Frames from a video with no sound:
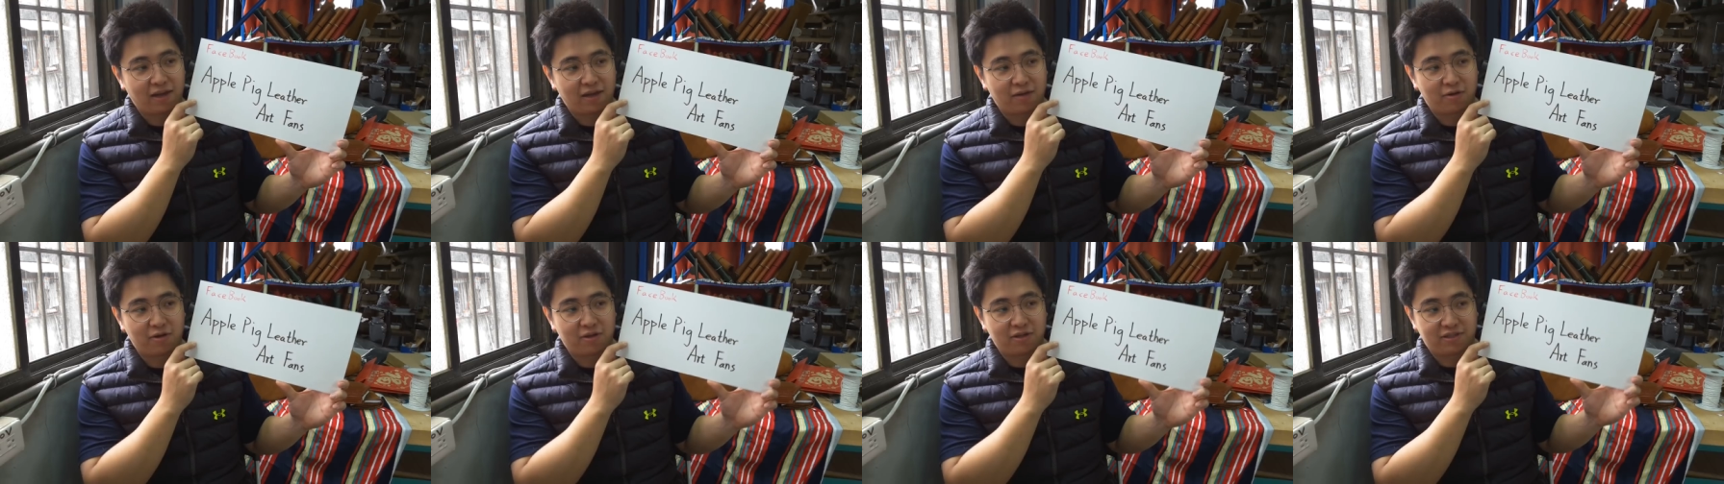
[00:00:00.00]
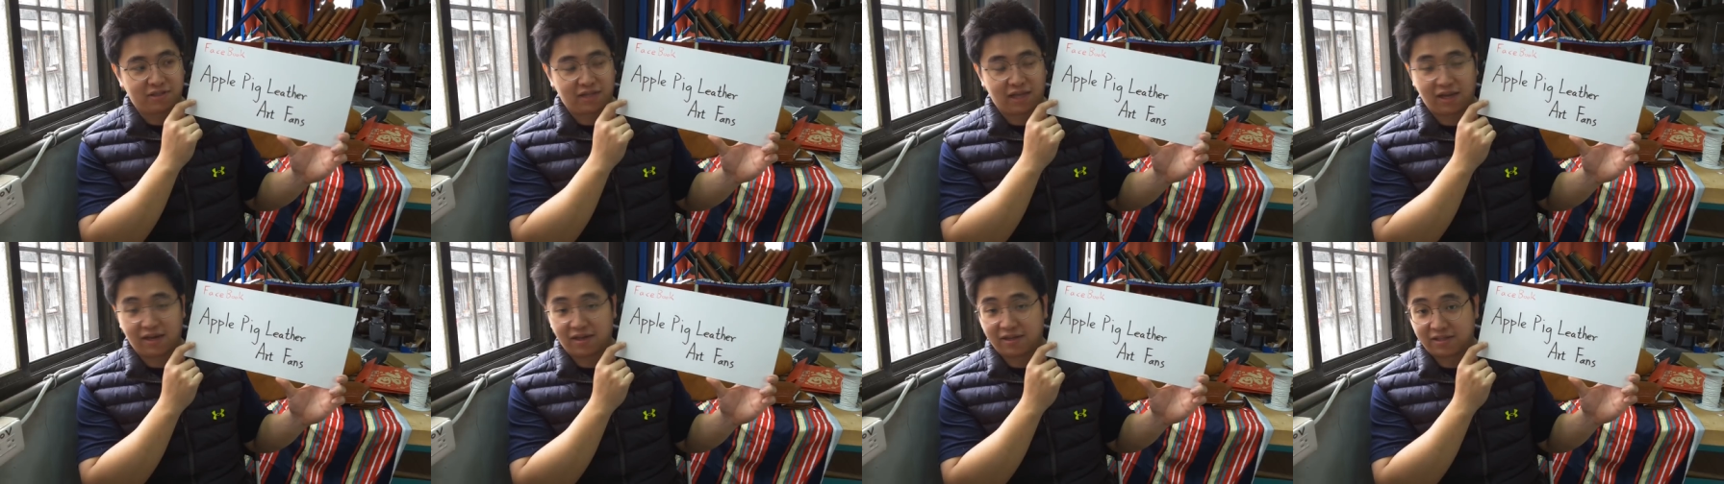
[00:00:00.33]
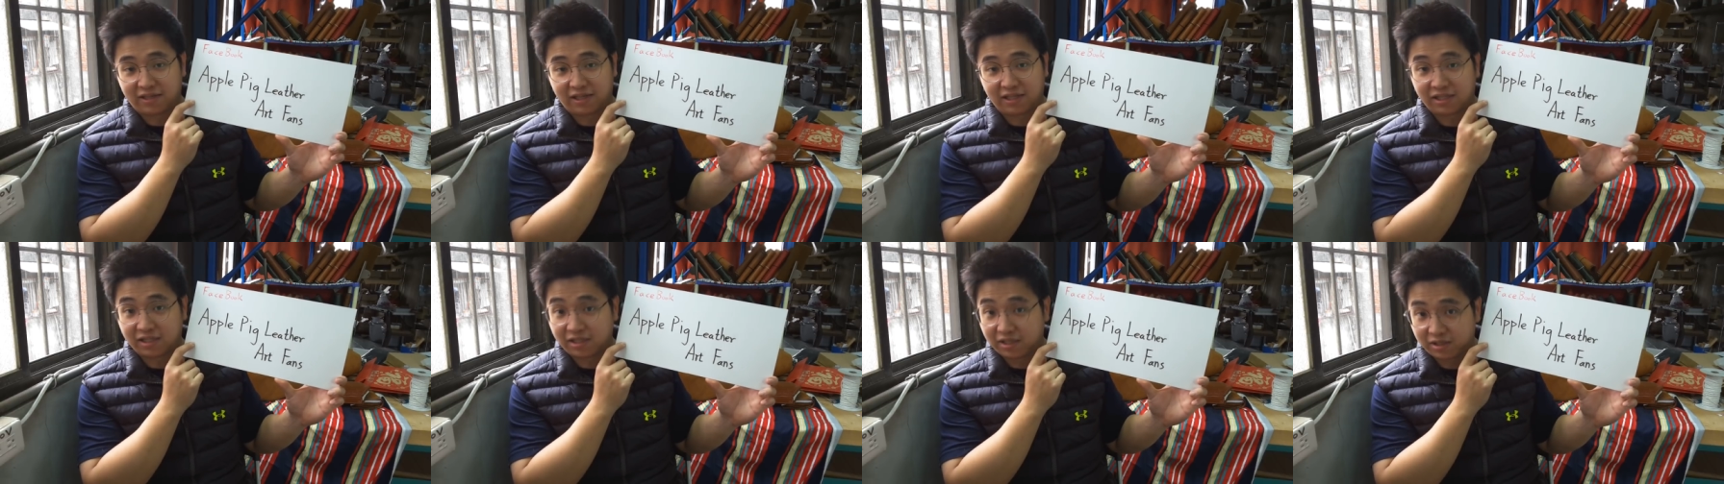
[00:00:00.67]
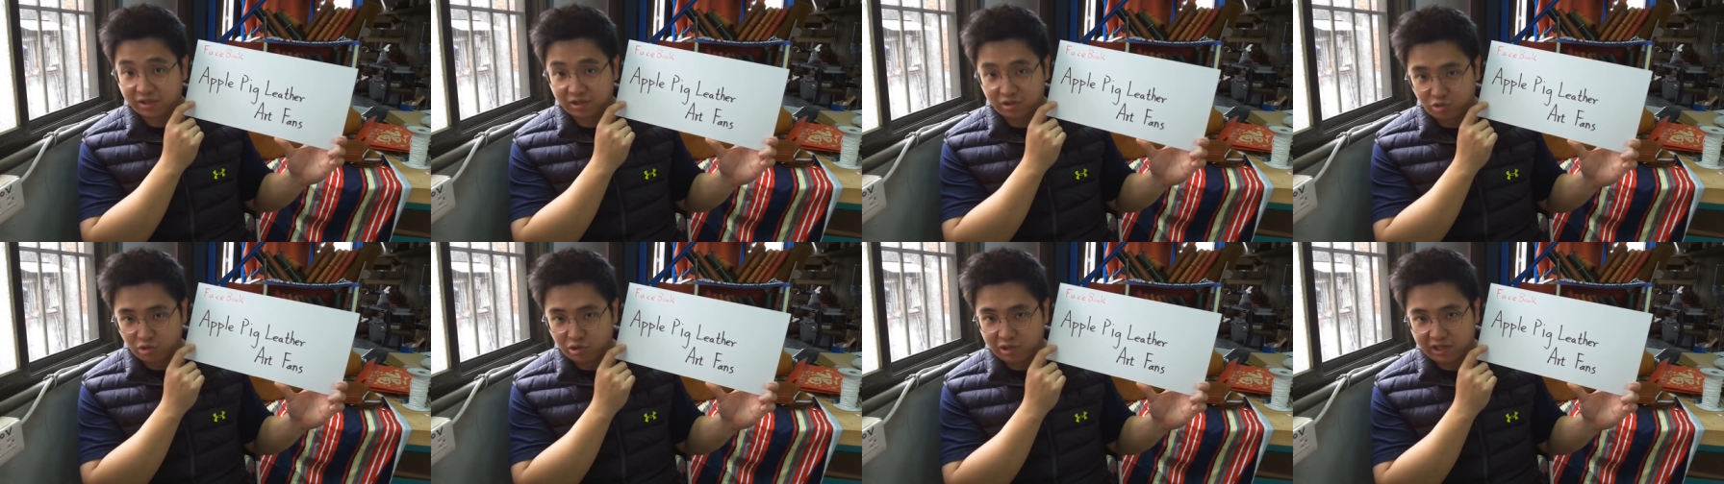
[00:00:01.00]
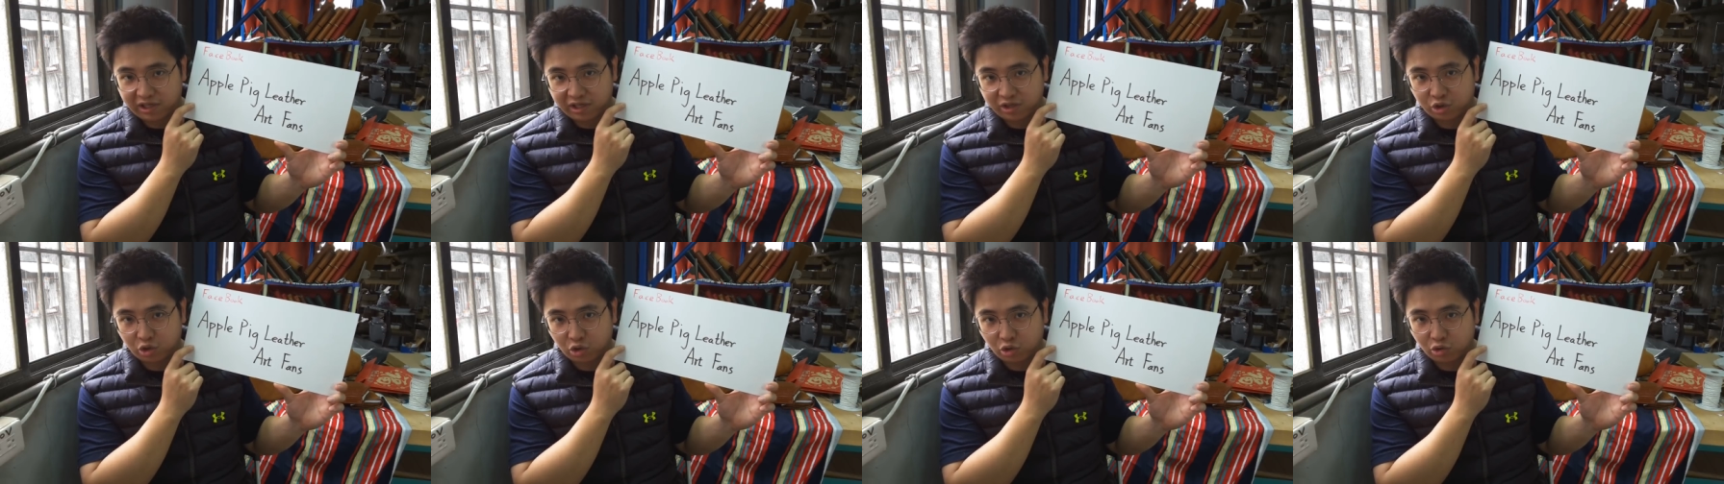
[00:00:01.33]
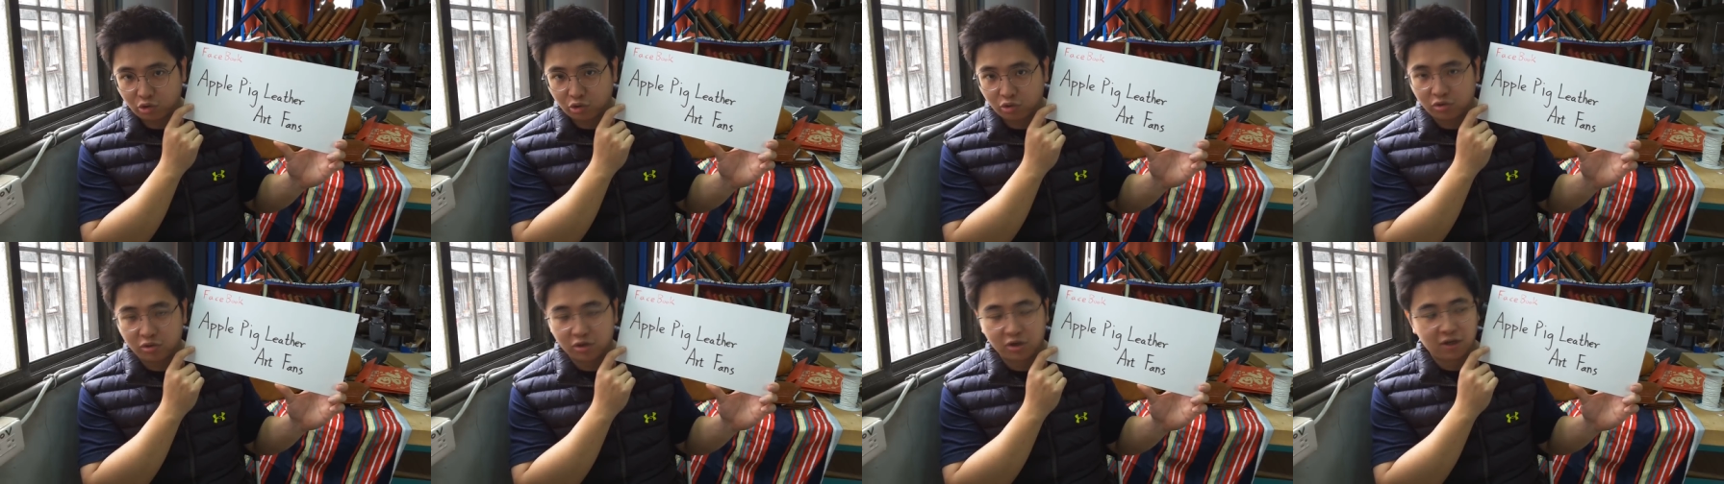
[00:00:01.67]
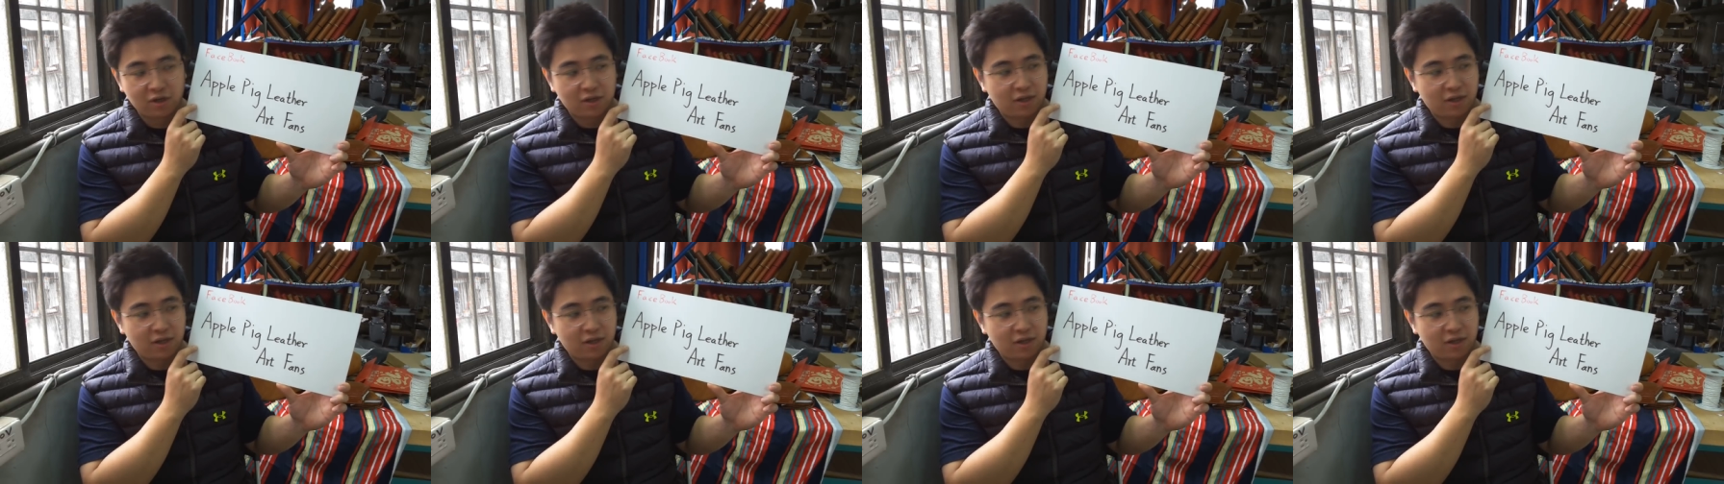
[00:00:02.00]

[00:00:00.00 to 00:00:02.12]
they will say the things is really true.